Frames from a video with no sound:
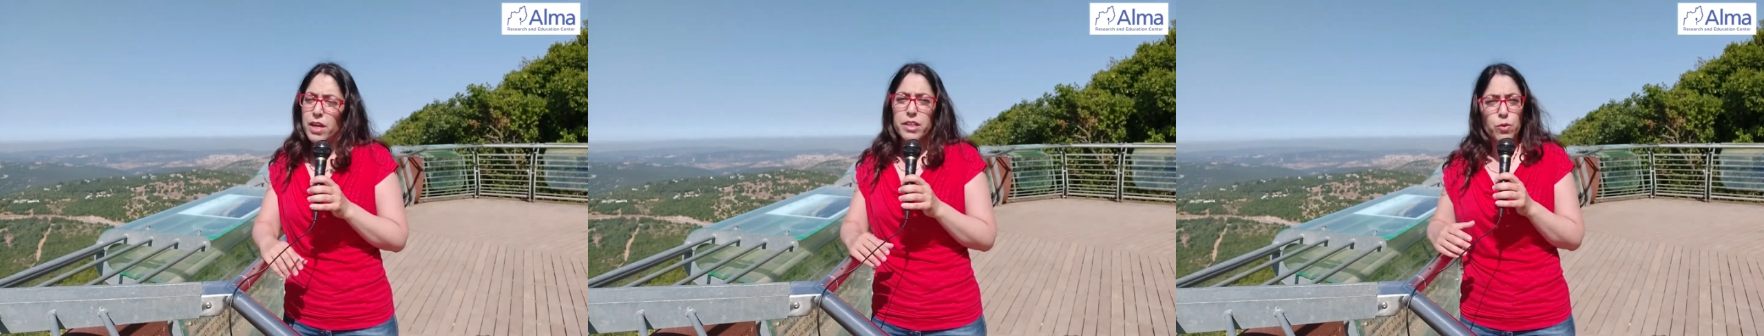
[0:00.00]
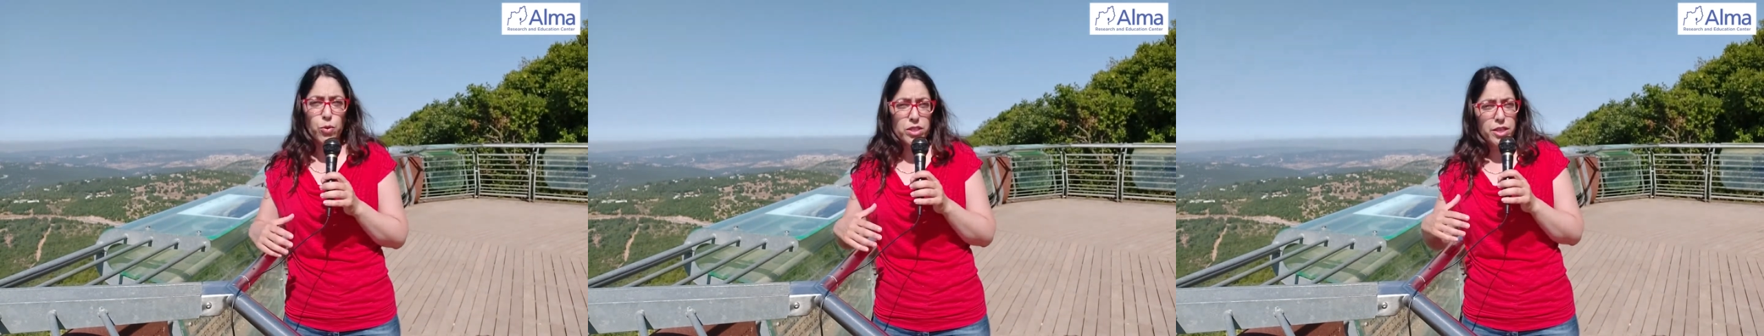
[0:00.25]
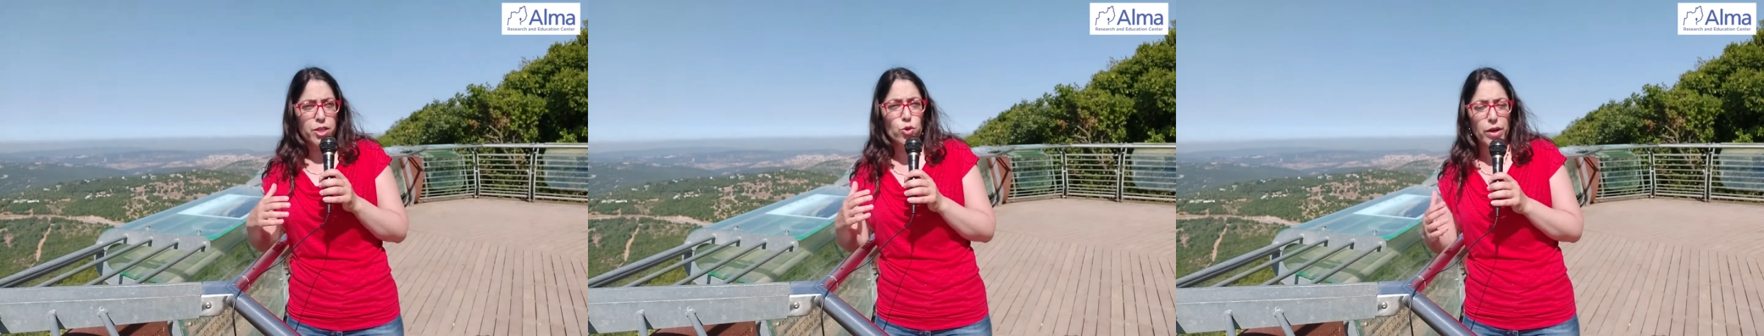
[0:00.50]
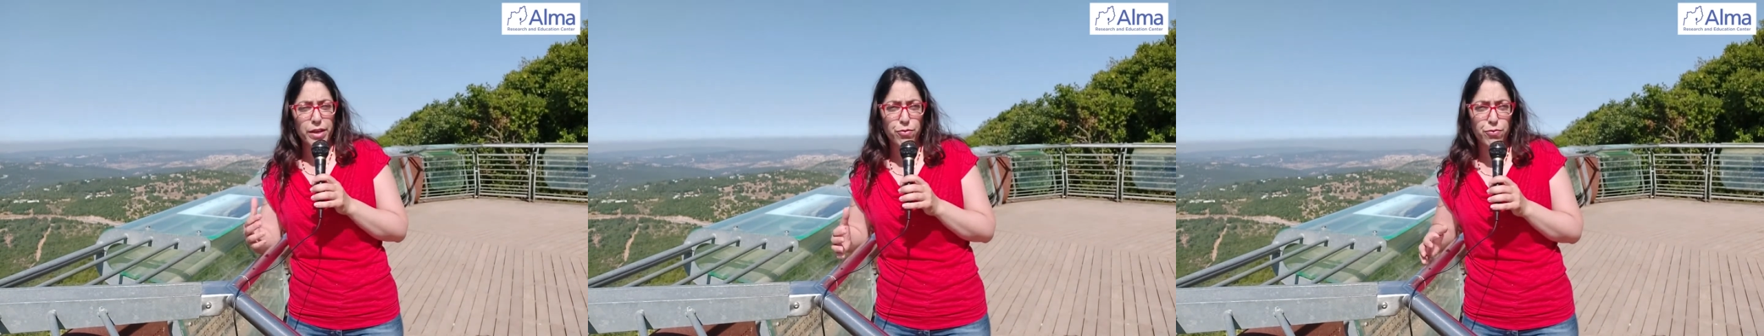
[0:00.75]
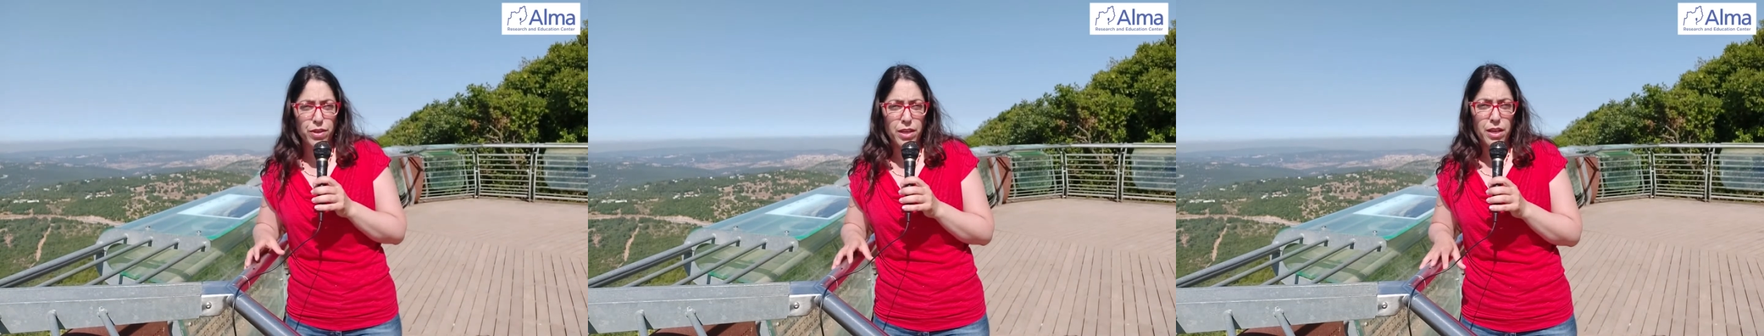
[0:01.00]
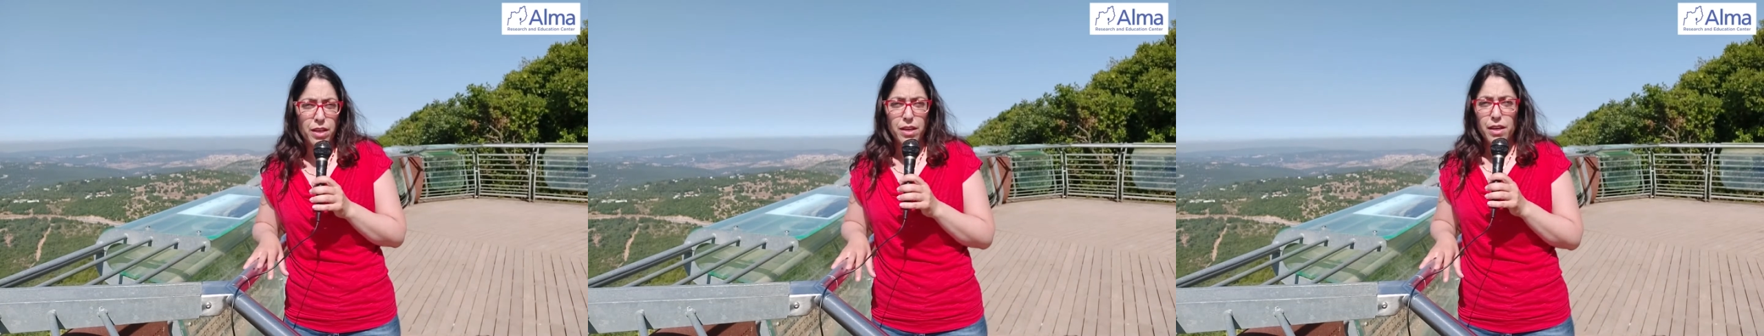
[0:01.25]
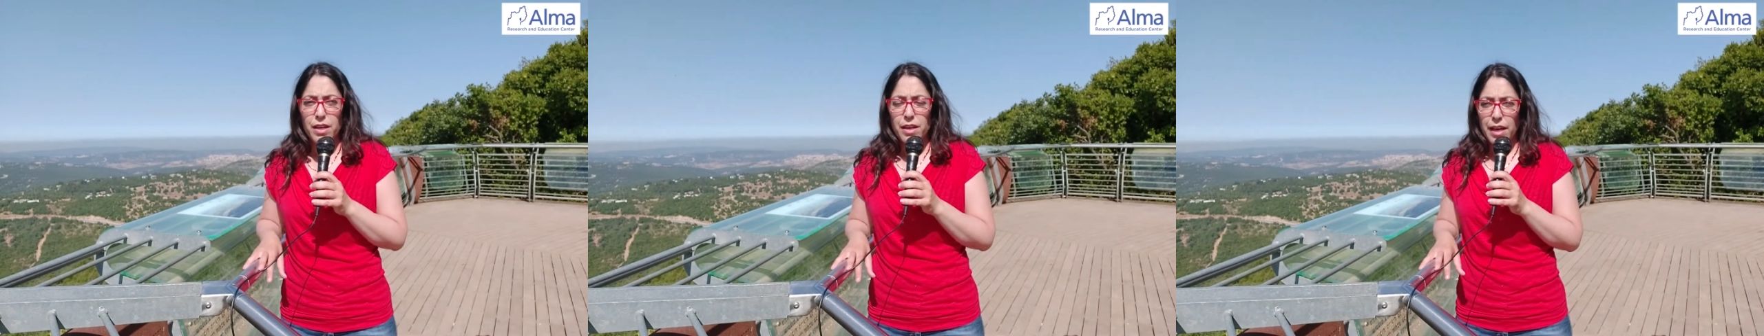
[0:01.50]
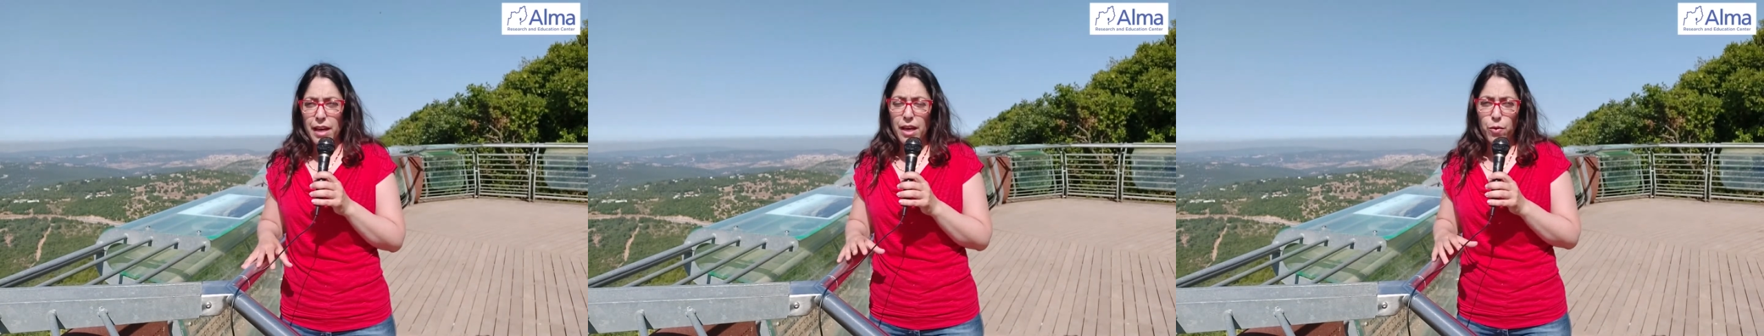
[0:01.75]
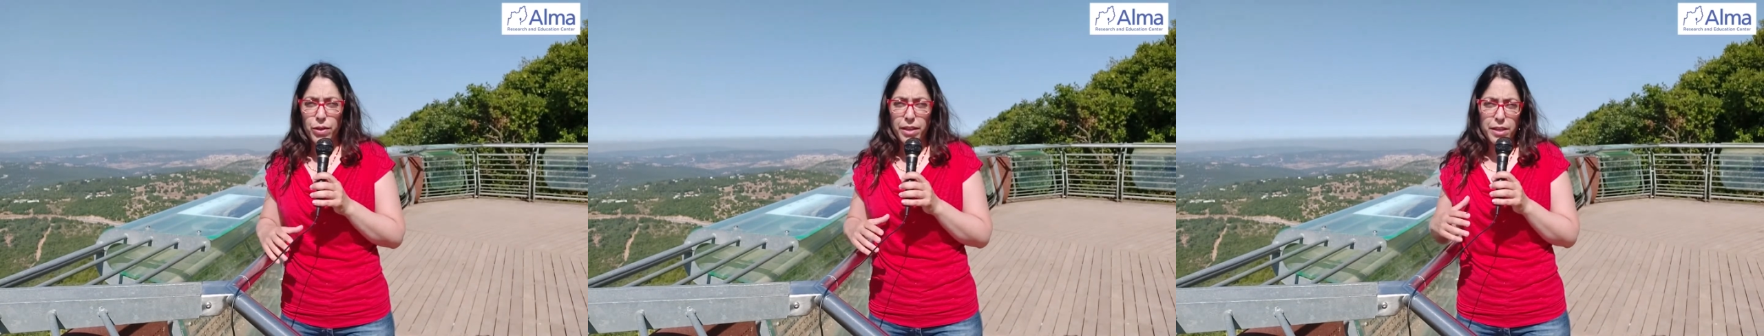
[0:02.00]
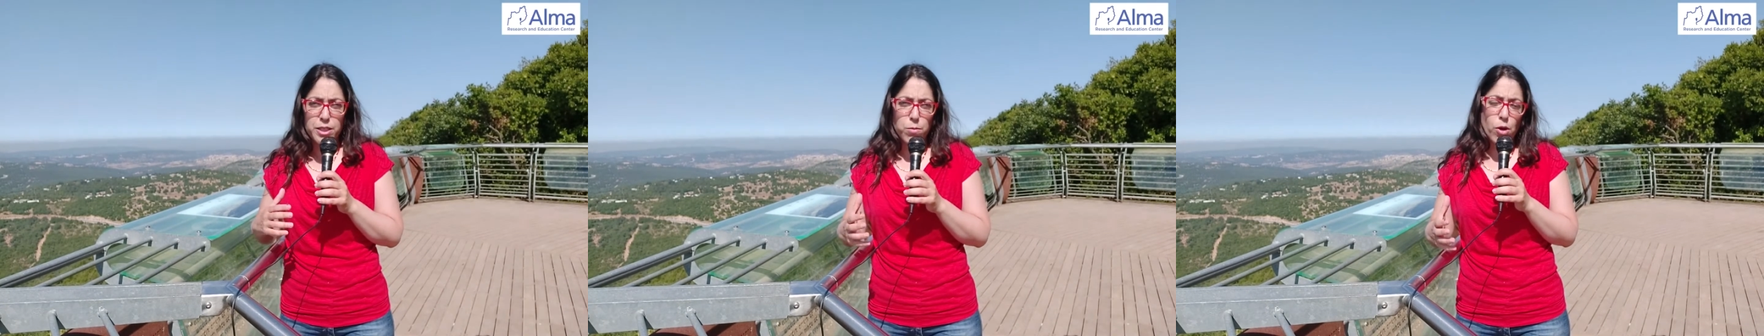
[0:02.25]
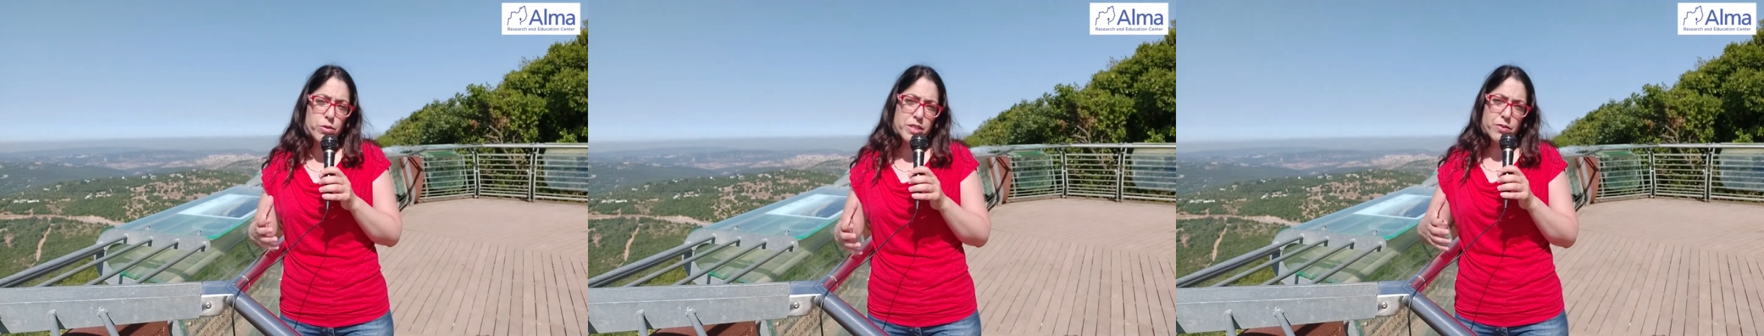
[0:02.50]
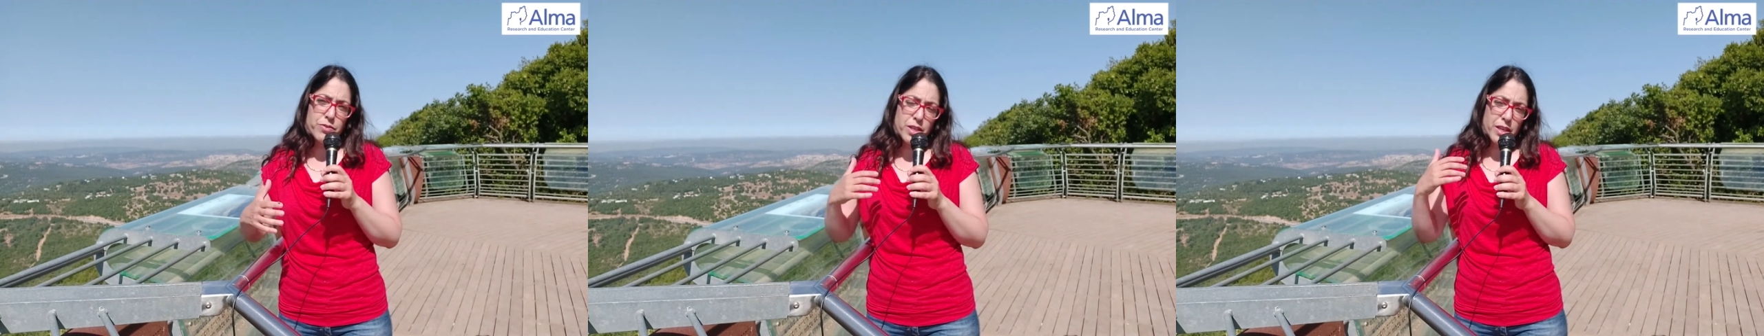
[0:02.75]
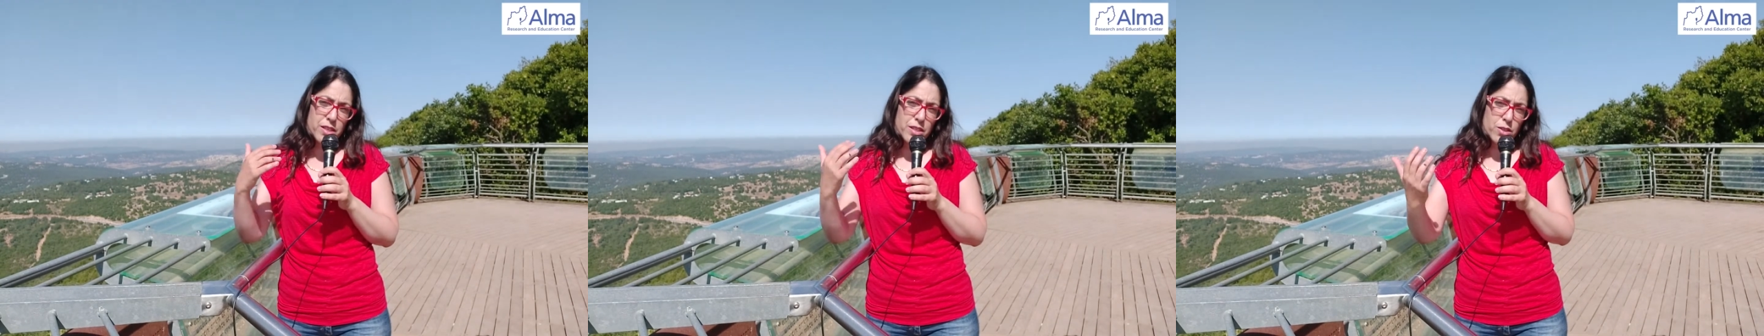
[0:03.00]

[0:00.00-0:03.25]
There was a UAV with explosives that